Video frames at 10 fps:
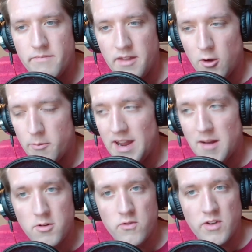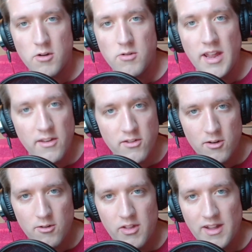make a move and go get a
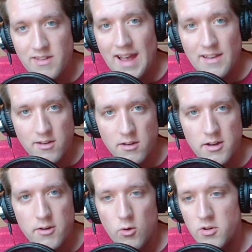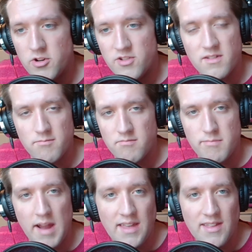starter that's as good or just
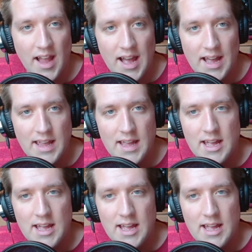pay the guy.